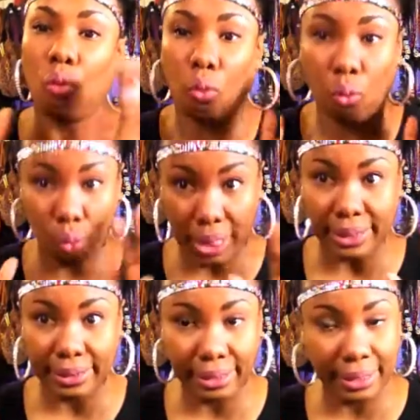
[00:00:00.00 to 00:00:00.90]

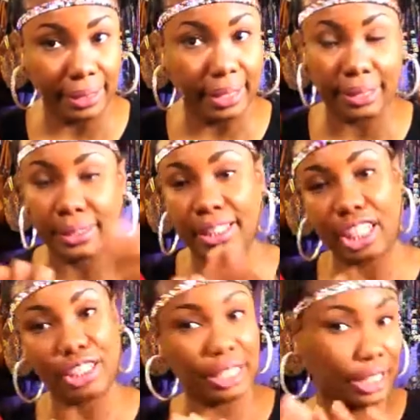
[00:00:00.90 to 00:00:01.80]
wet. And I could
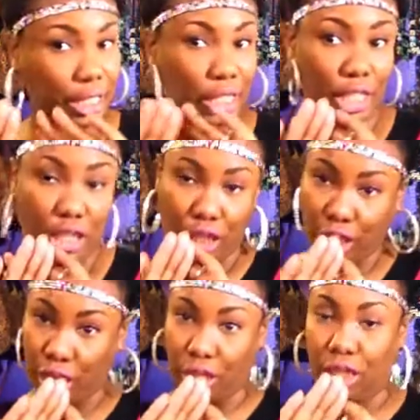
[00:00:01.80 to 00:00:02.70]
not take it
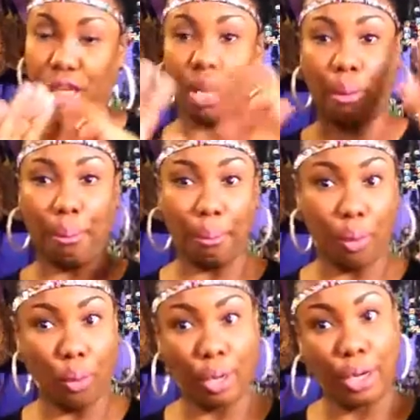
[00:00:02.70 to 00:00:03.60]

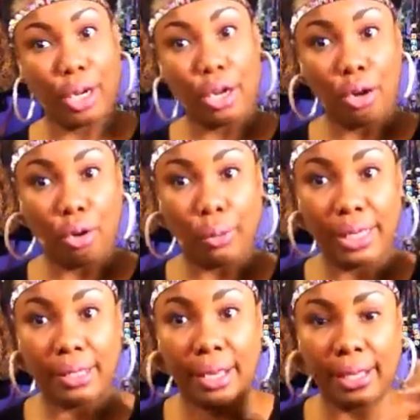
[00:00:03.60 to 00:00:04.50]
anymore. Alright
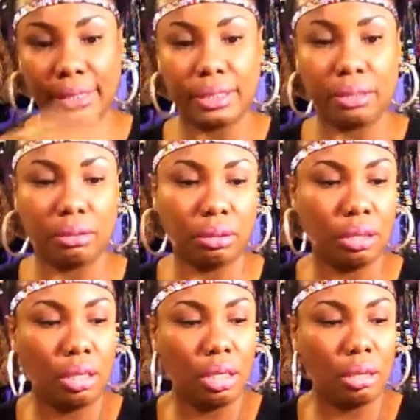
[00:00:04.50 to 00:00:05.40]
guys, so
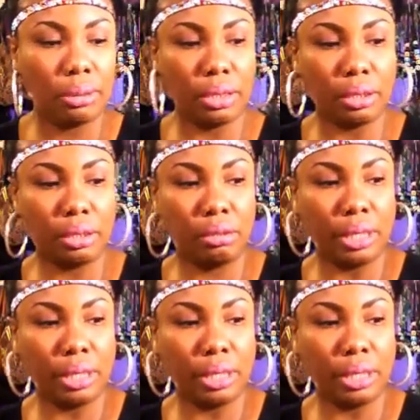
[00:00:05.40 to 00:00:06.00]
i am gonna talk to you